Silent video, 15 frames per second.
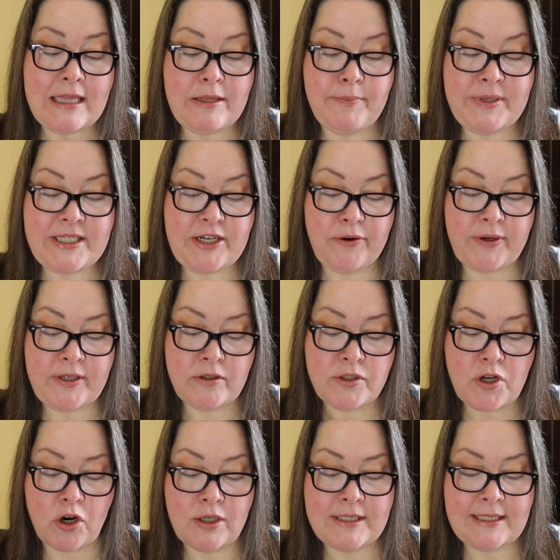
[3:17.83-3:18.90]
The
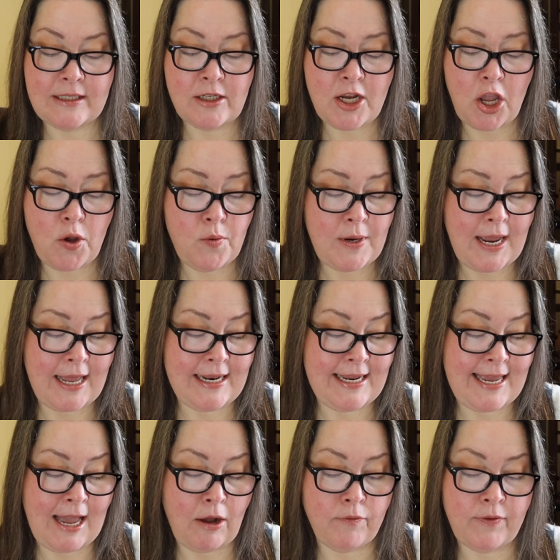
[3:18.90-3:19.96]
materials are silicone
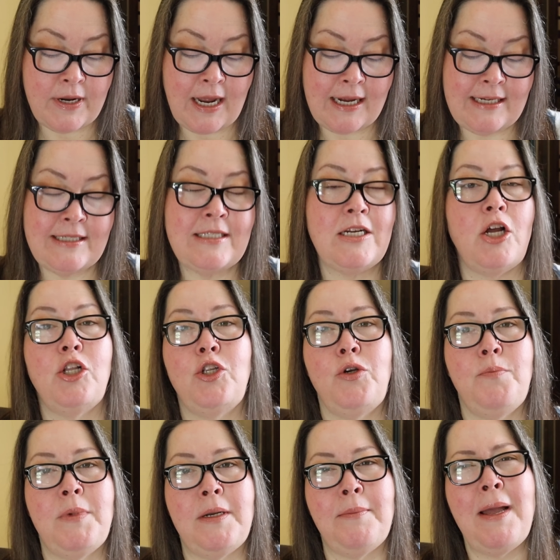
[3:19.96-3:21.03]
and galvanized
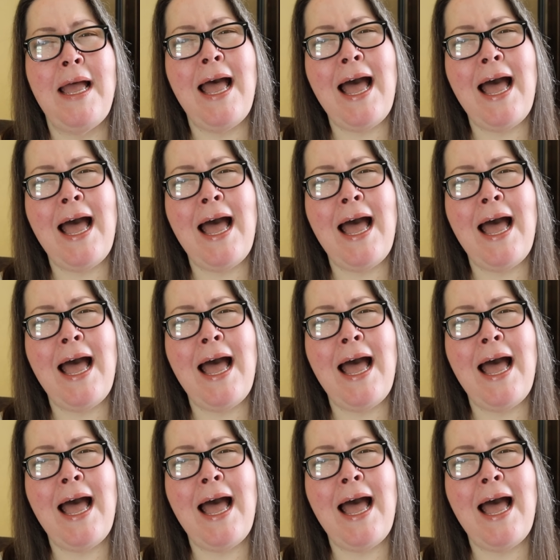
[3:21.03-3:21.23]
aluminum.